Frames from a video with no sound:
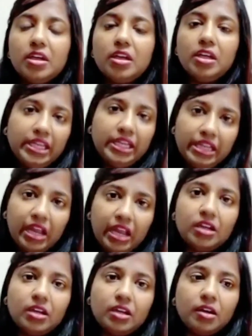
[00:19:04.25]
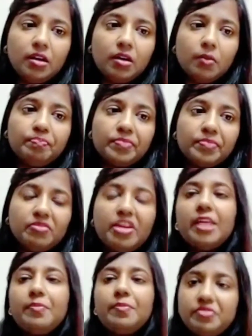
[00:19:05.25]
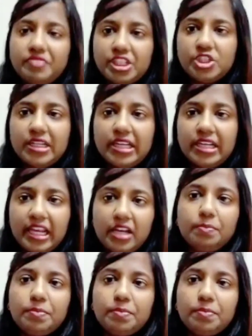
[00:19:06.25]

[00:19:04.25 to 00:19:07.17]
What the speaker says: it done via professional help.